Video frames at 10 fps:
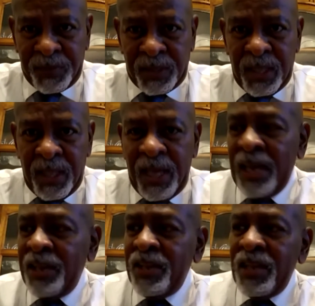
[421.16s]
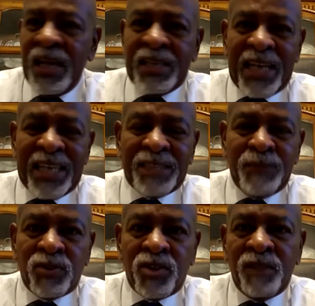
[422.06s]
And as I spoke to
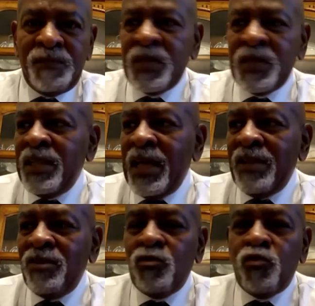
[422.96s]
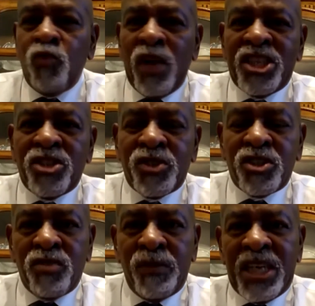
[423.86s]
them, racial
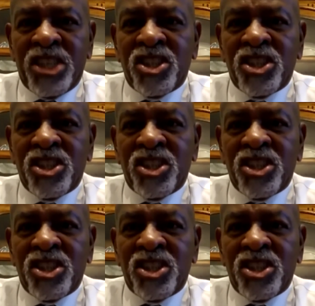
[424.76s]
discrimination comes